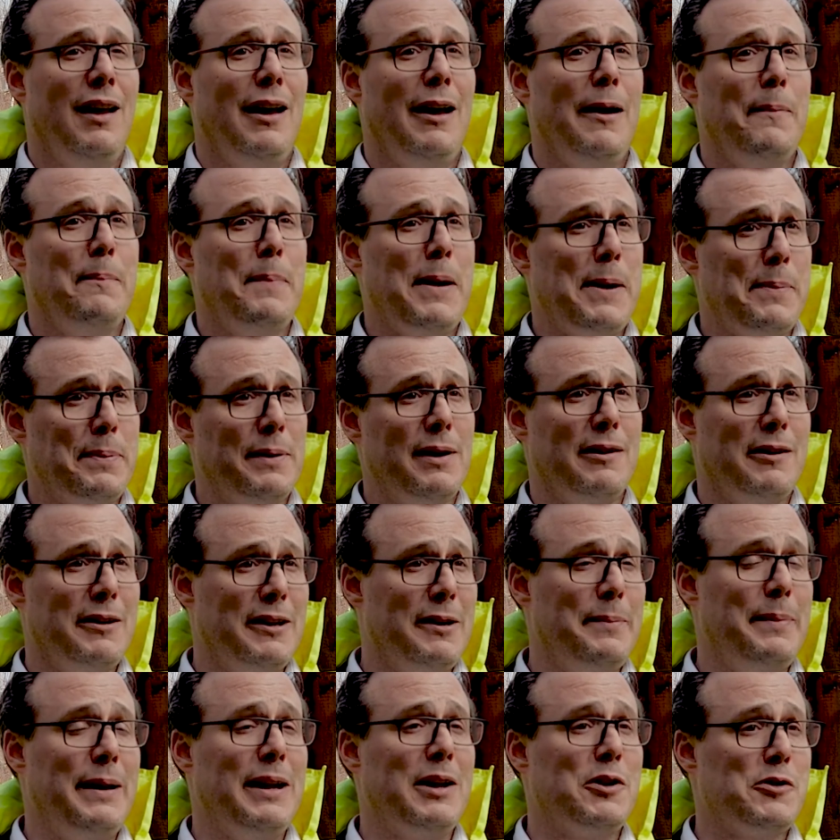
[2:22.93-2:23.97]
Uh, people are
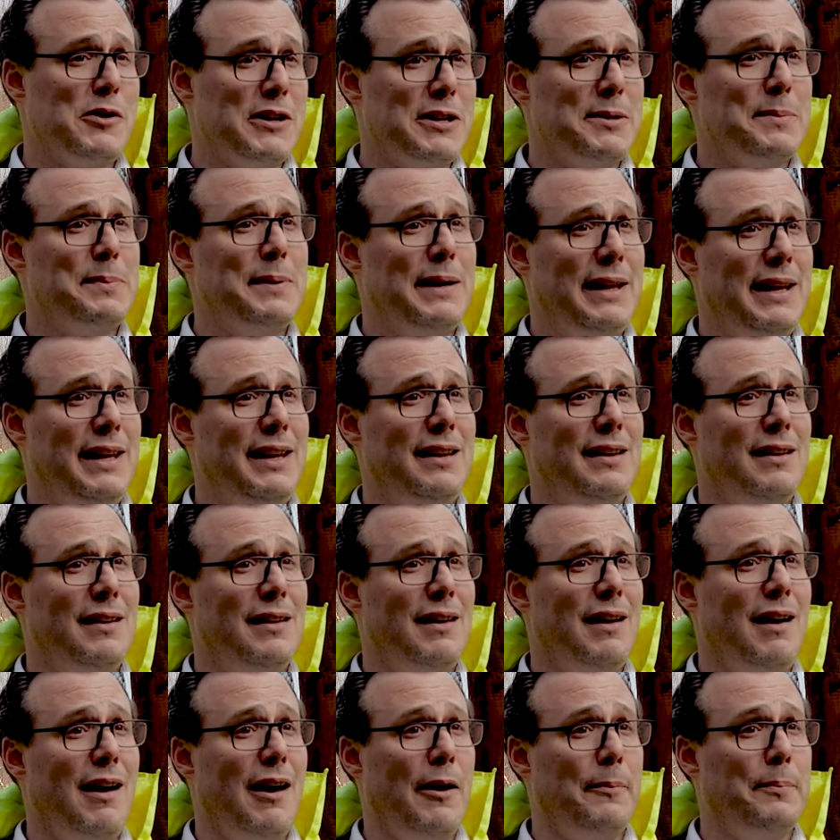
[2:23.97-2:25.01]
going to be incredibly
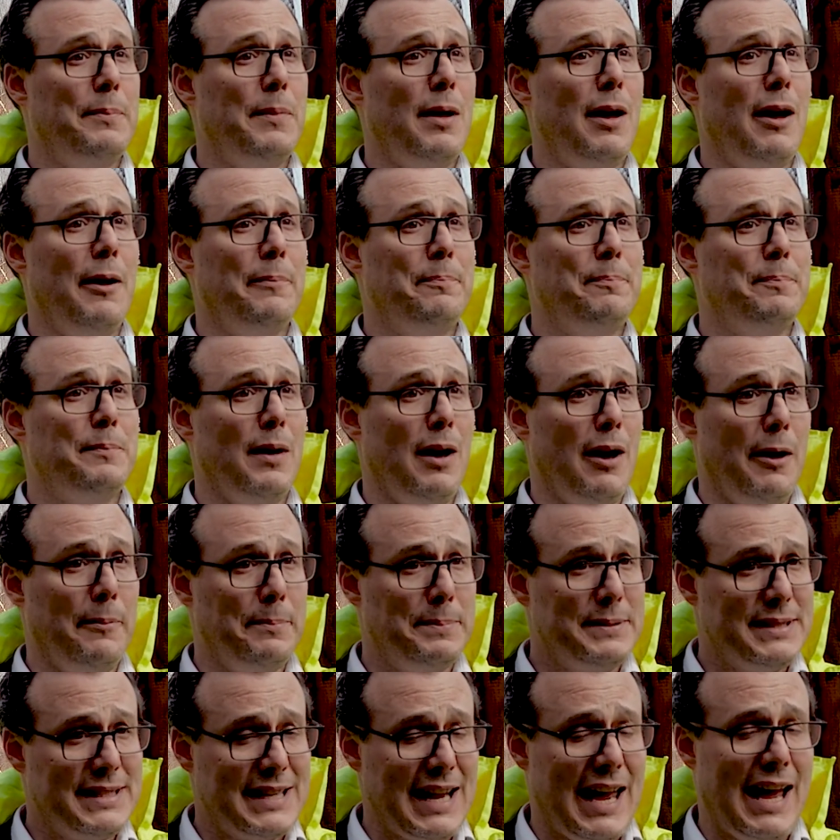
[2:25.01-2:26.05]
up, up,
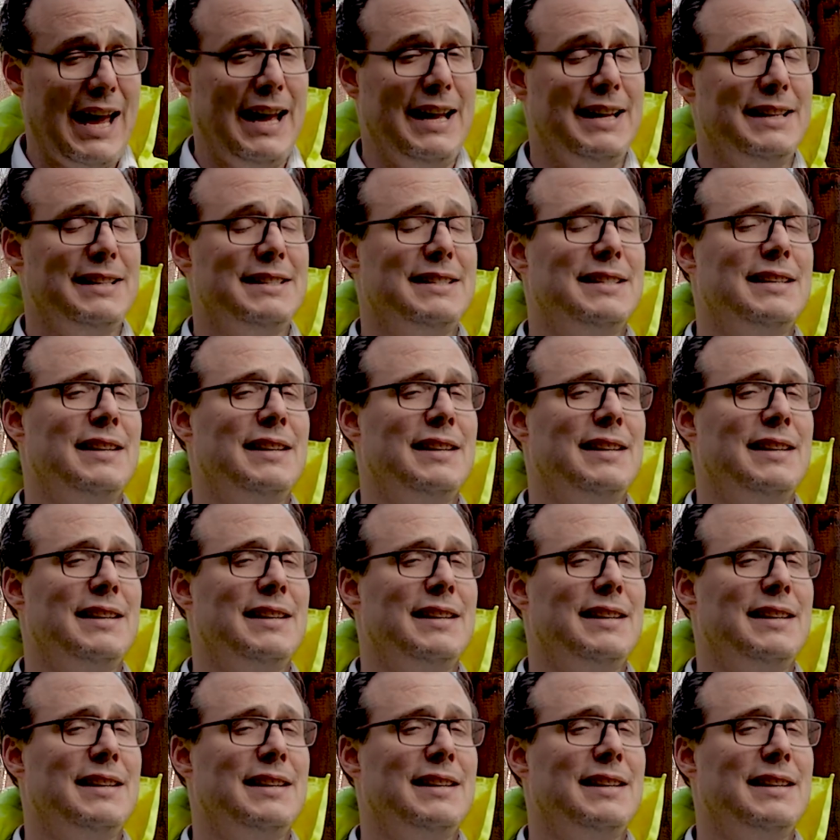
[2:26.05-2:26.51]
upset.